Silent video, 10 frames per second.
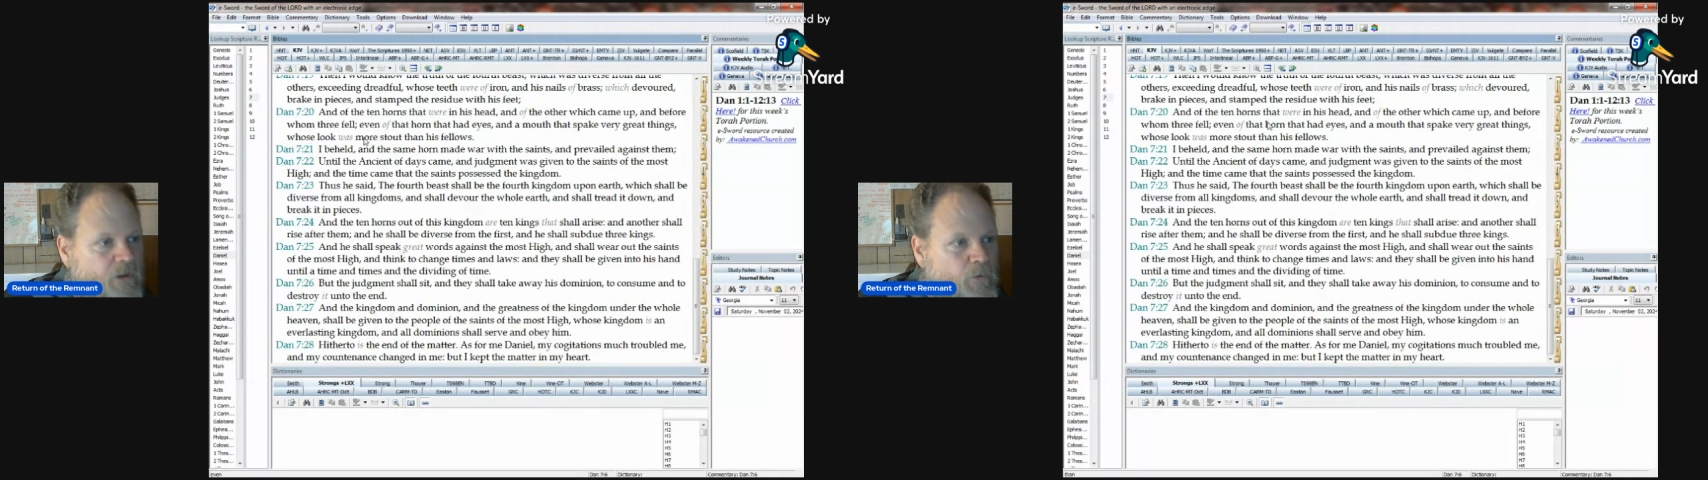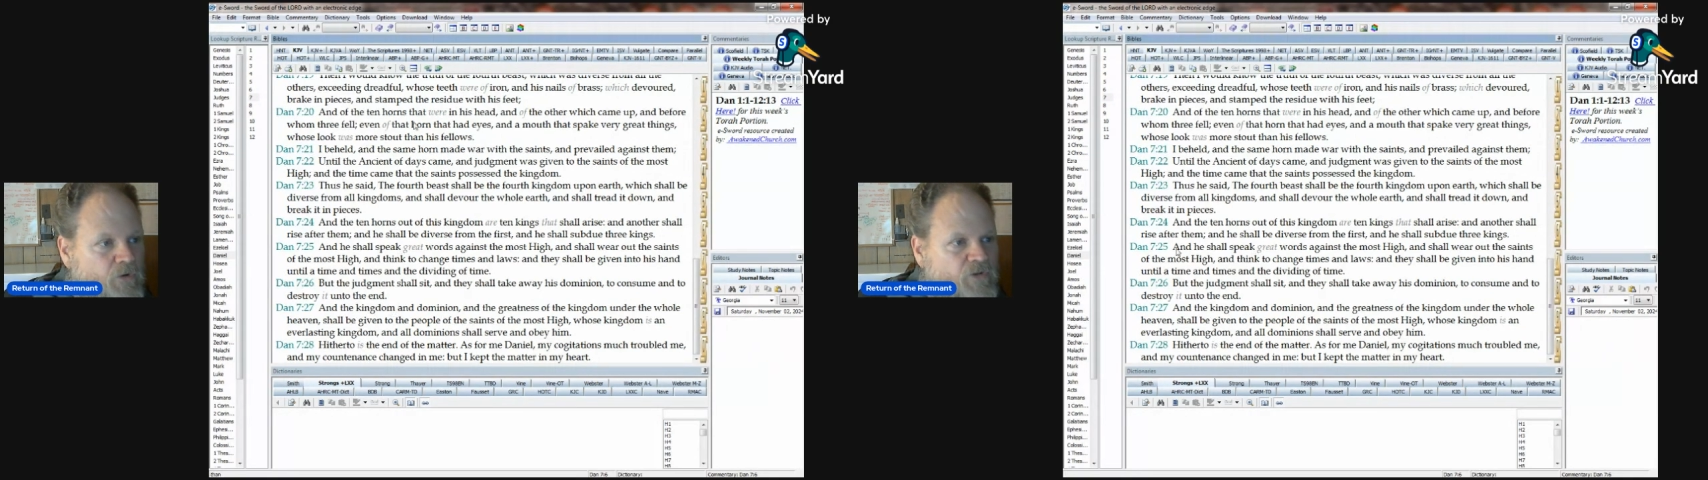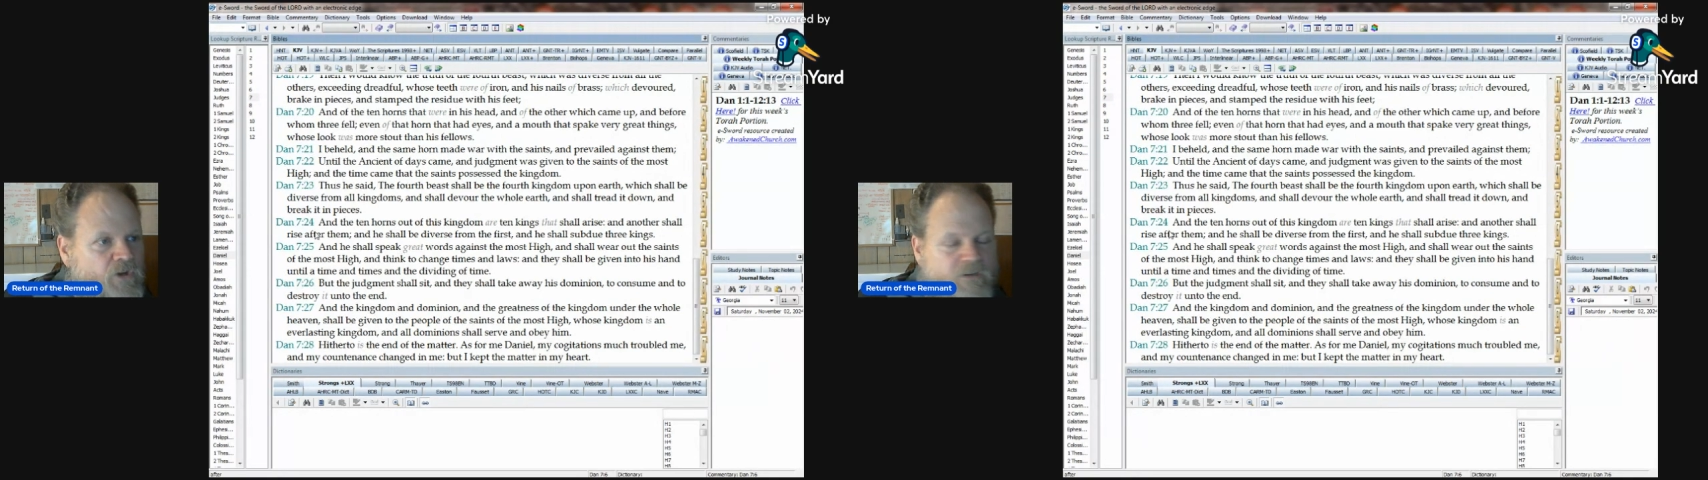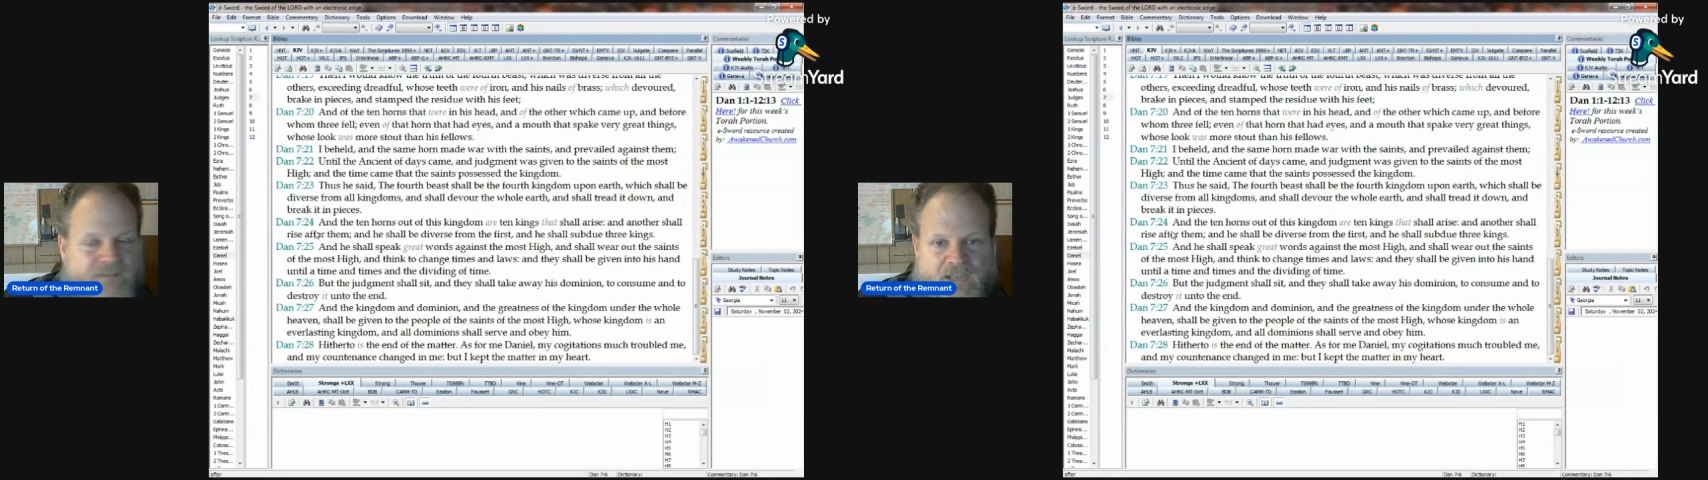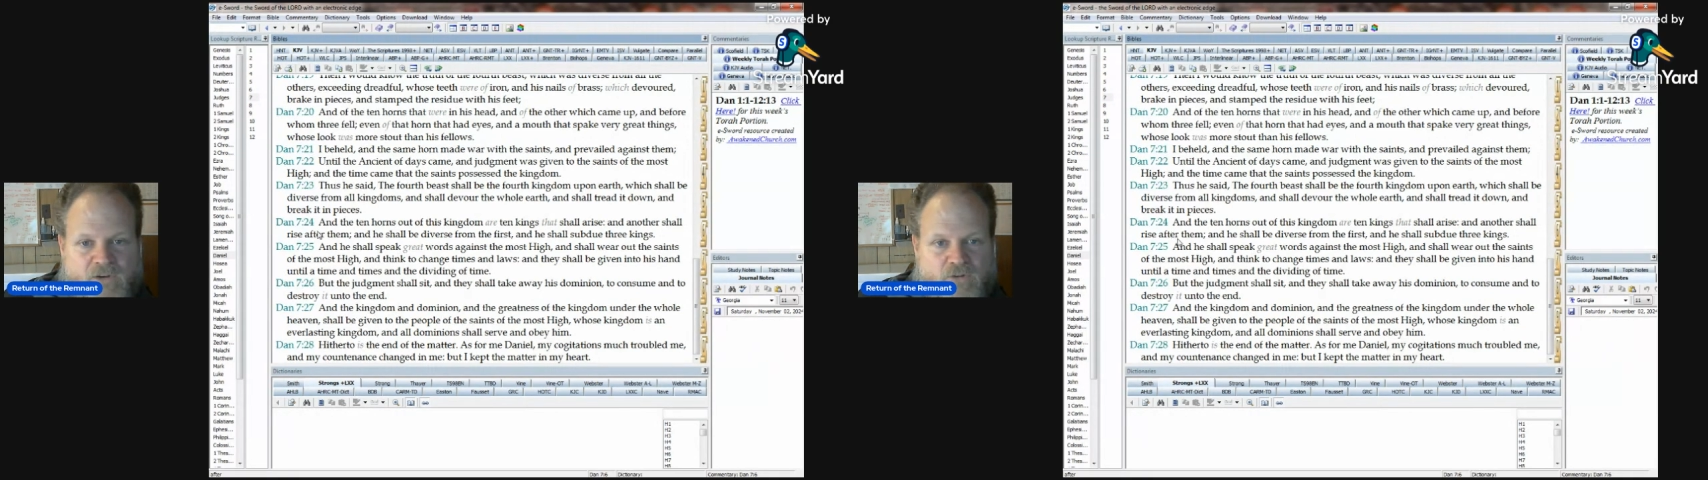we see in
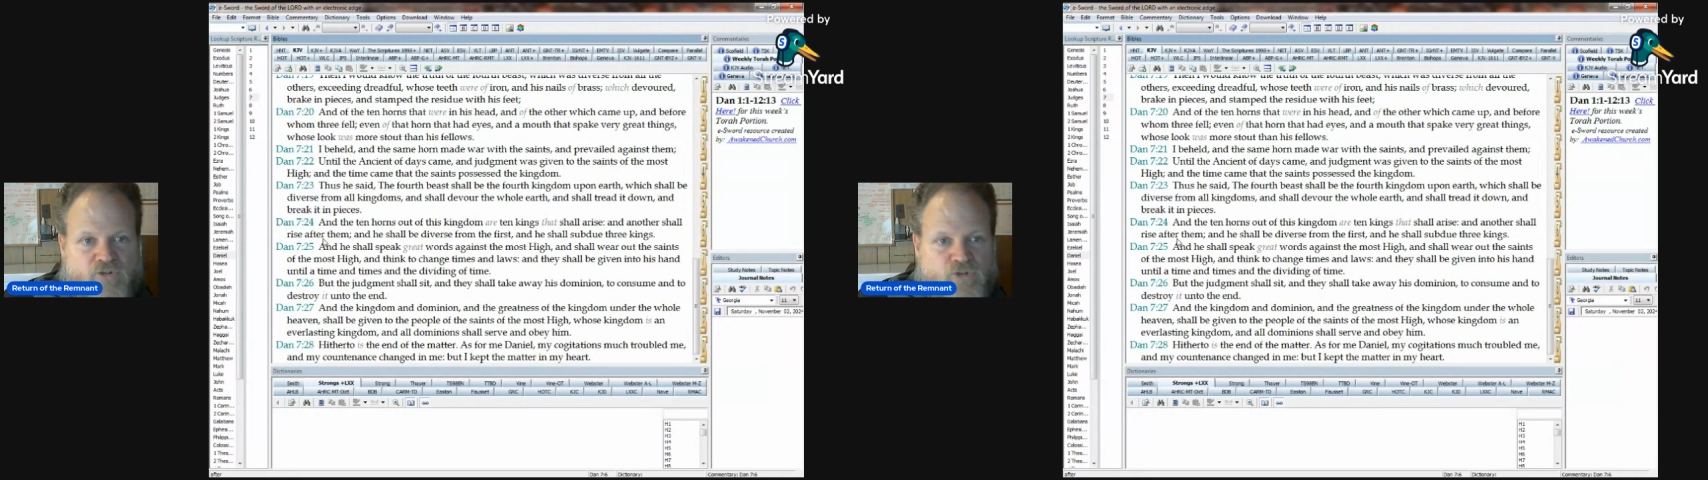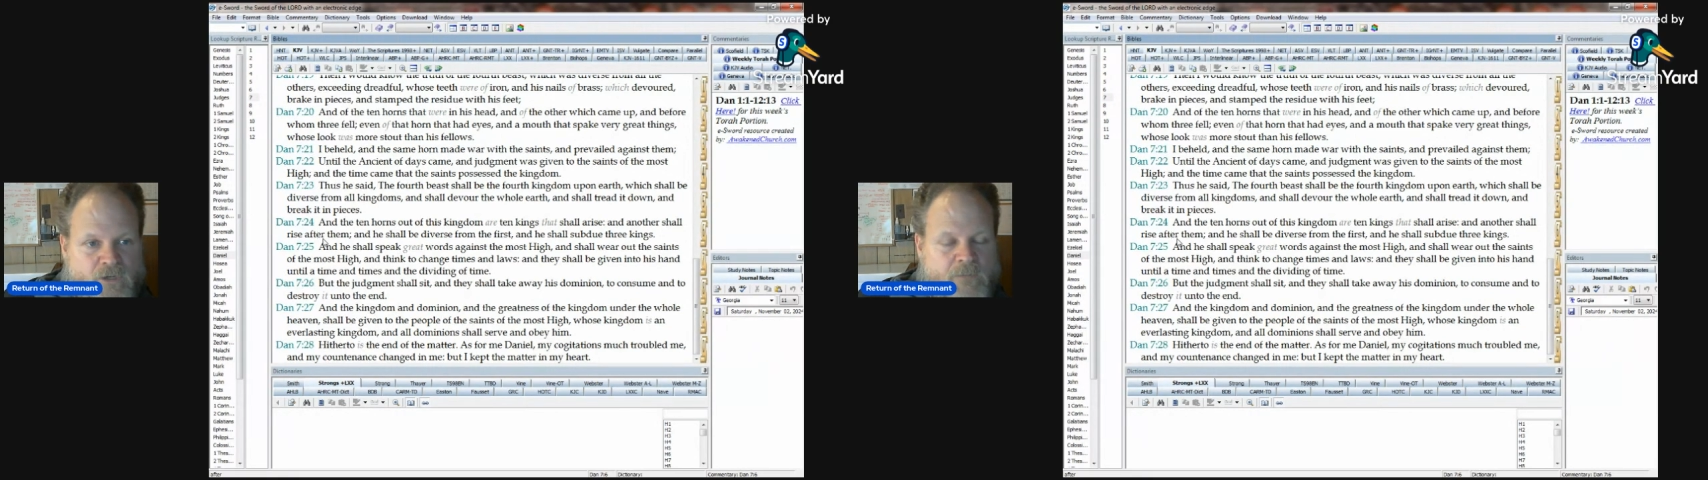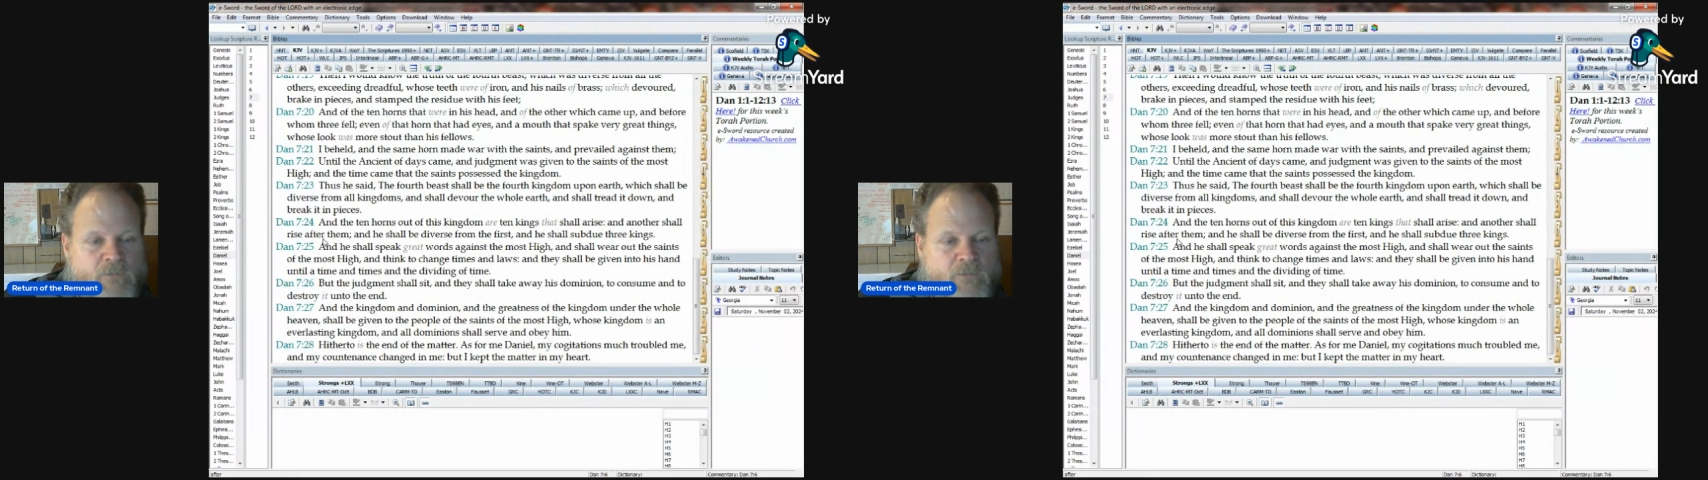Daniel's dream,